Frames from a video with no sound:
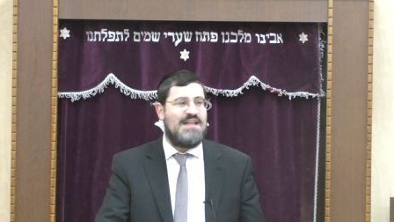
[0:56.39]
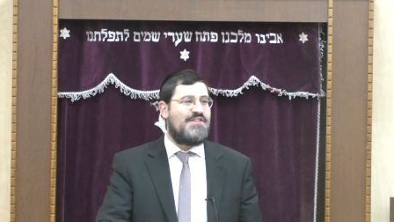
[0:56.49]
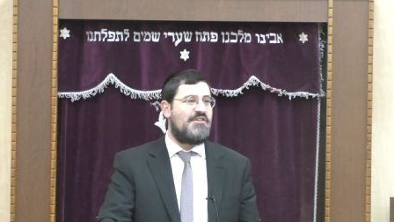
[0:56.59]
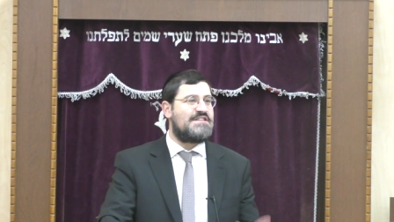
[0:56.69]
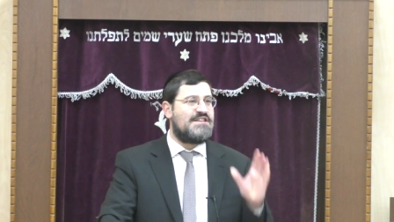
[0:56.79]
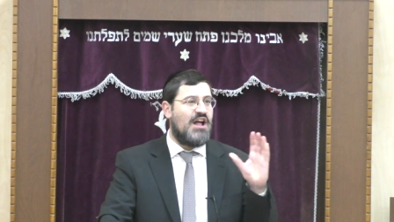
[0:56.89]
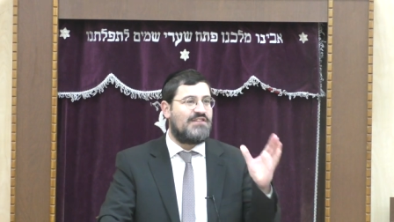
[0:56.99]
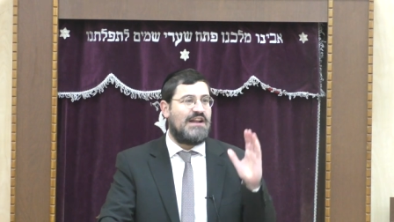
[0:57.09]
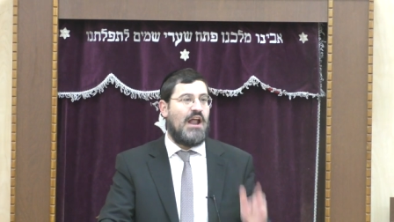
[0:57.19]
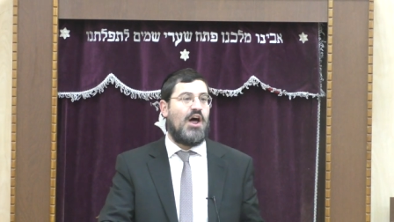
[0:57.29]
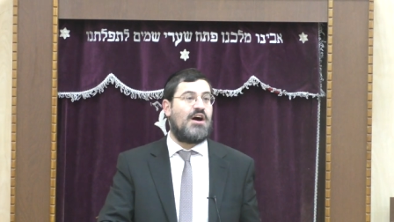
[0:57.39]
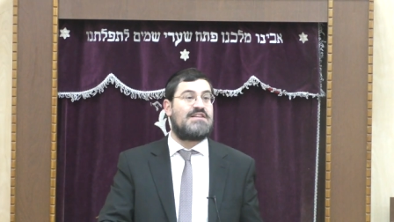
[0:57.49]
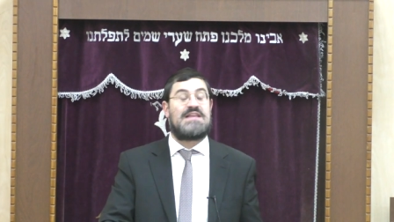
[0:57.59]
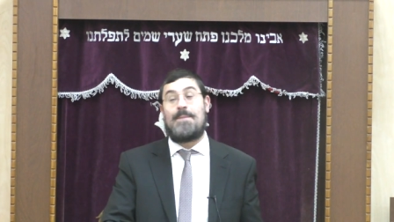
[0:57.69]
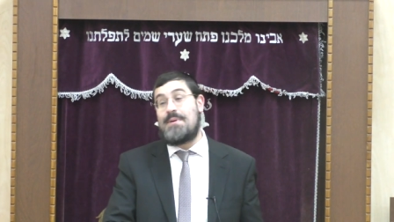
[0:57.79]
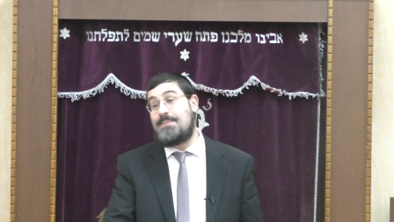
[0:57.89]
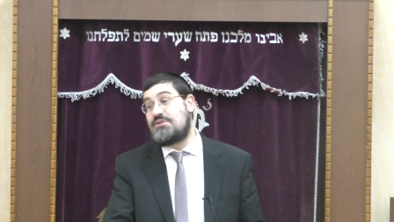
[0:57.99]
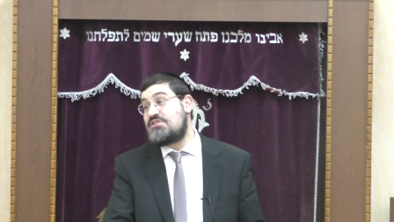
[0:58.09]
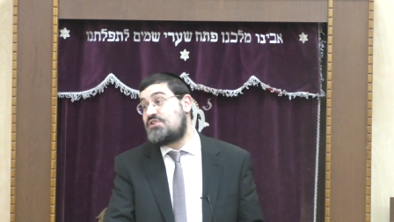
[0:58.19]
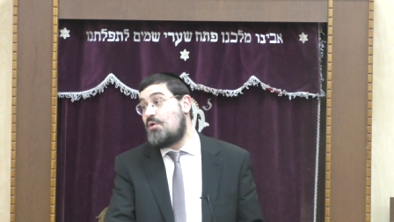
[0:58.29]
There are certain halachas that people
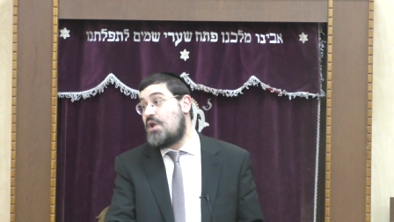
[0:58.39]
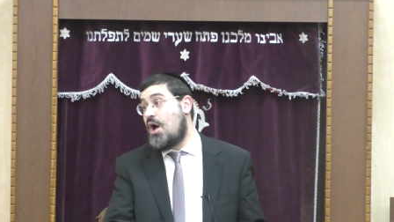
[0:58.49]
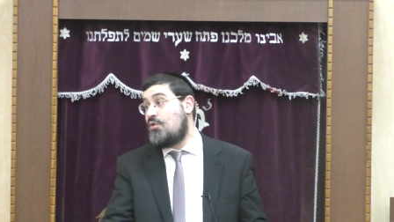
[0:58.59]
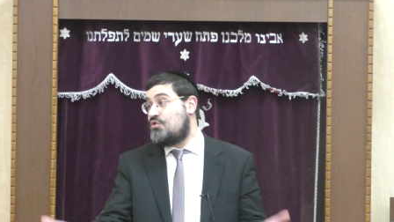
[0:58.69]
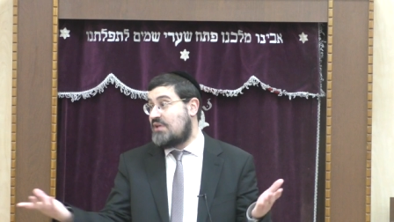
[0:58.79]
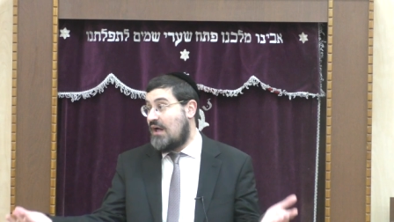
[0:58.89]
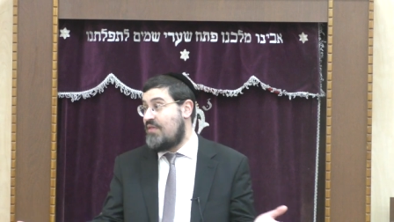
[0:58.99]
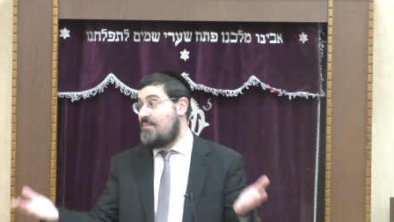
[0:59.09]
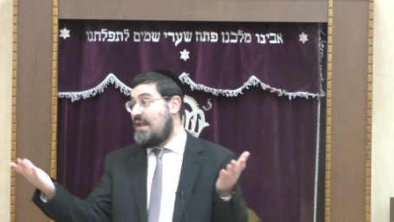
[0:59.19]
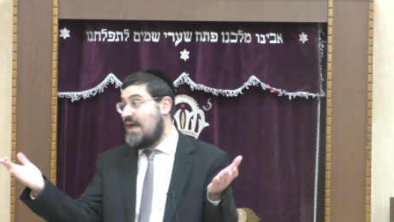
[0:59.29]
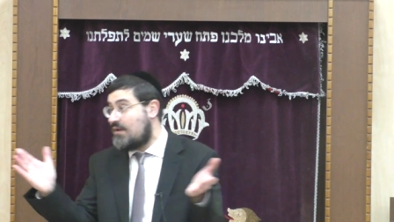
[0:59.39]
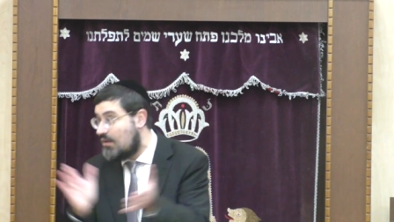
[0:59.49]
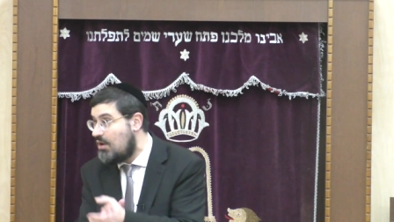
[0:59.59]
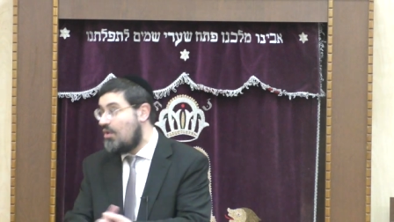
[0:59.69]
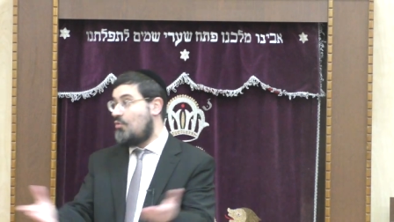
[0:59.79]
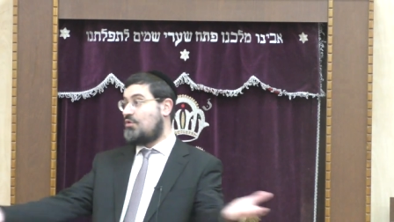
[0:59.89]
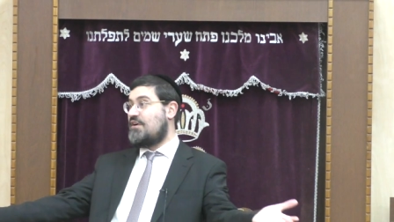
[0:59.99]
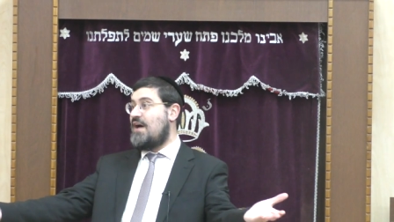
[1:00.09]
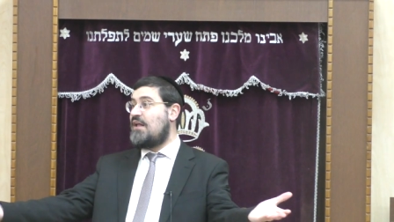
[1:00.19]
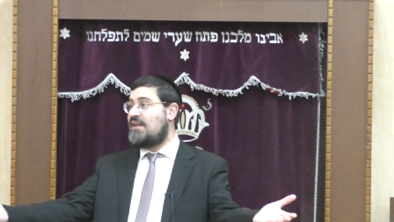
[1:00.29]
just don't know. You tell them, they're like,
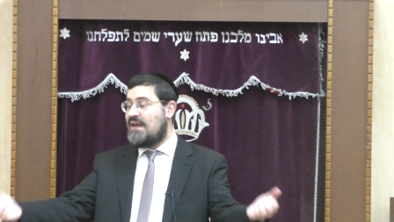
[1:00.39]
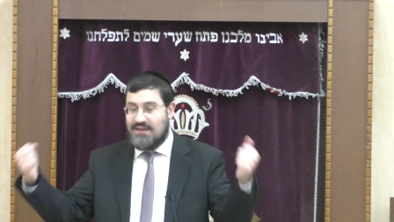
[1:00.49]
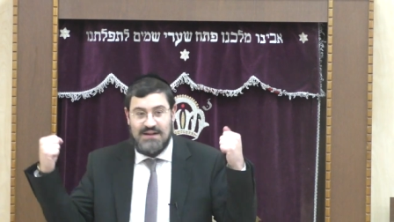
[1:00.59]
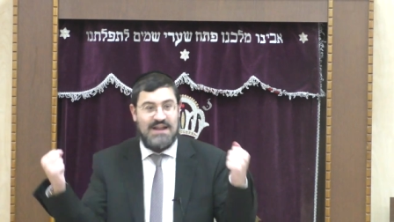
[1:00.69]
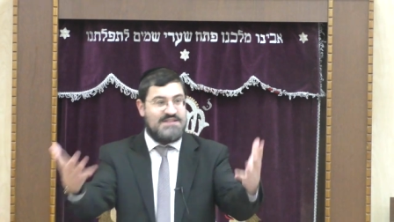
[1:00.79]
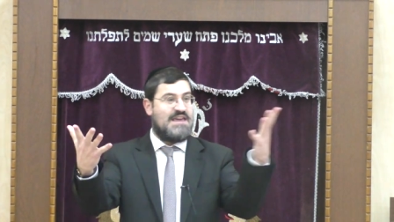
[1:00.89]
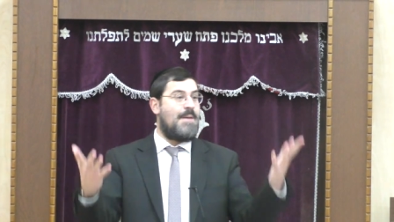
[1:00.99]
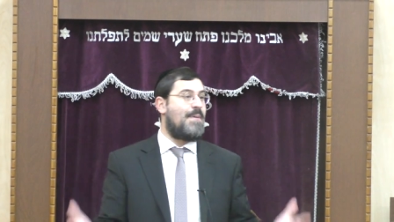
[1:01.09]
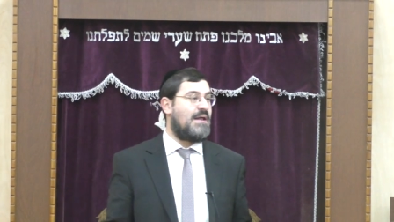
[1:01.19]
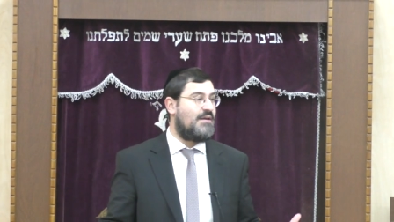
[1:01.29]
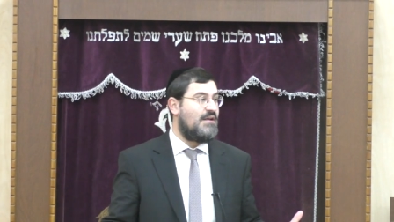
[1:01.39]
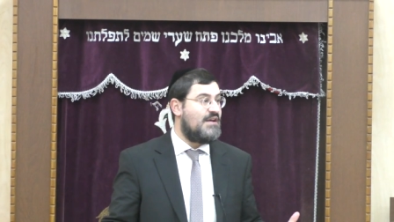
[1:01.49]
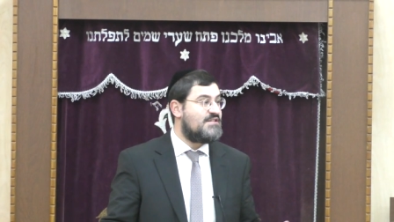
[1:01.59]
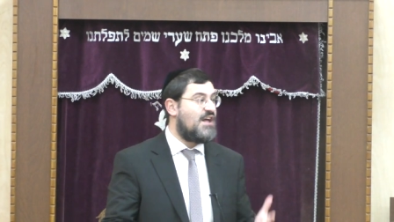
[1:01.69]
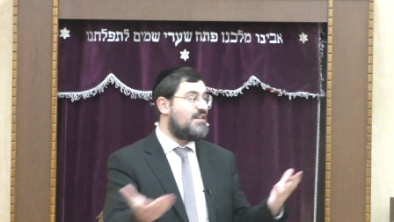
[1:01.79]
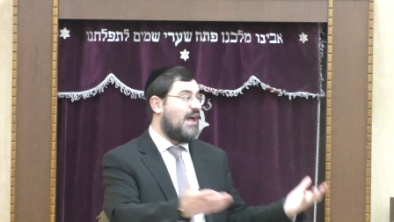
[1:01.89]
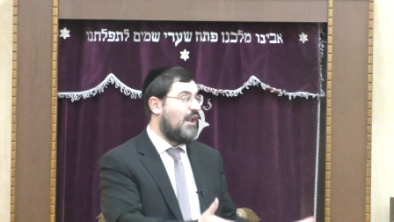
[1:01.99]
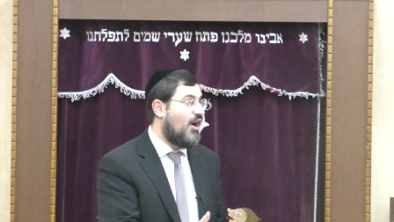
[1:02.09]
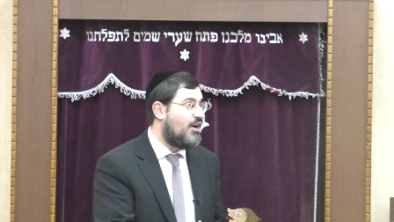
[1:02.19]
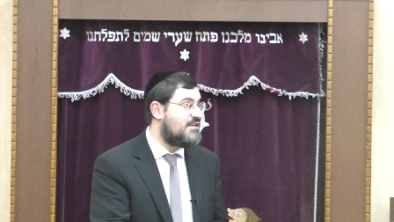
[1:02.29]
Gavaldik, let's keep it. Certain
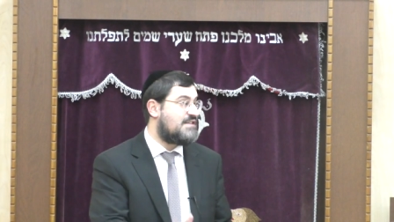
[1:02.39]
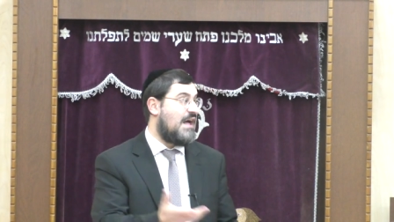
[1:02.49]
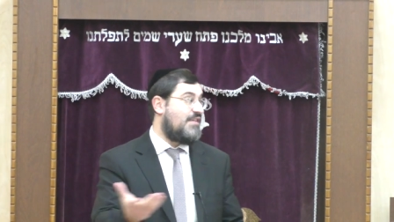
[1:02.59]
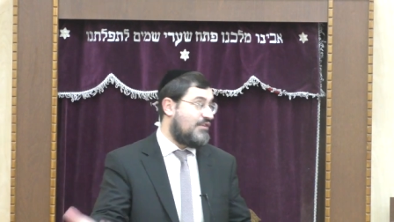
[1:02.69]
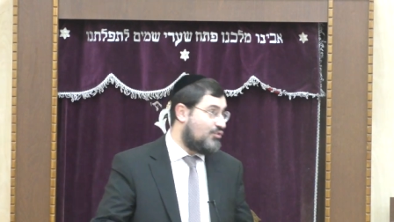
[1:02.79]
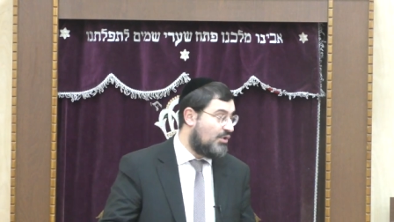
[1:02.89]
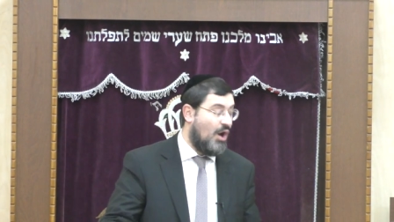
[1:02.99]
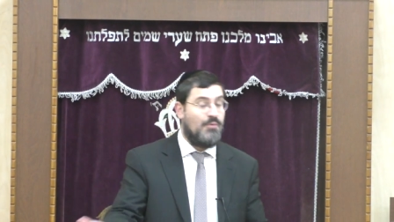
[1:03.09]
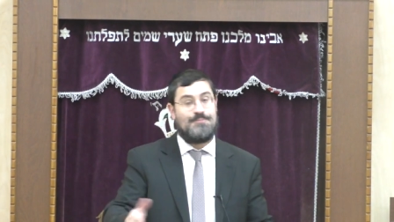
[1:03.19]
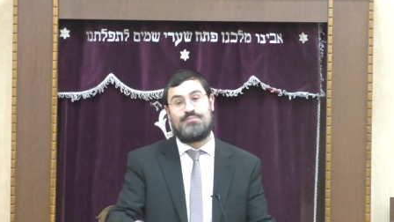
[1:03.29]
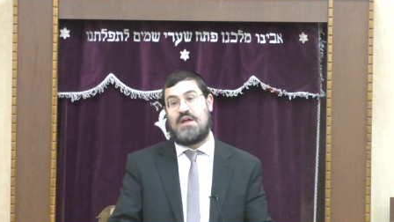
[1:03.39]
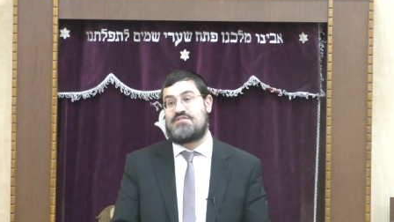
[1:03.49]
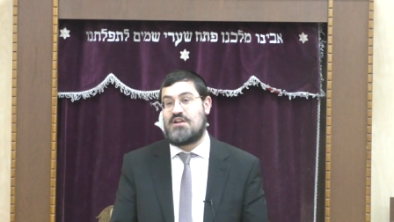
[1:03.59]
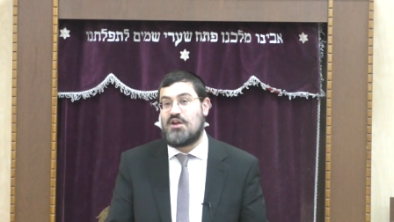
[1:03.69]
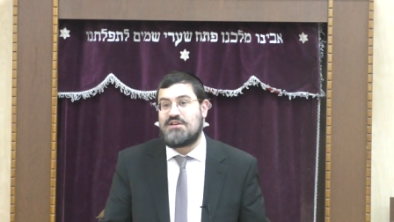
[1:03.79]
halachas that they do know. Certain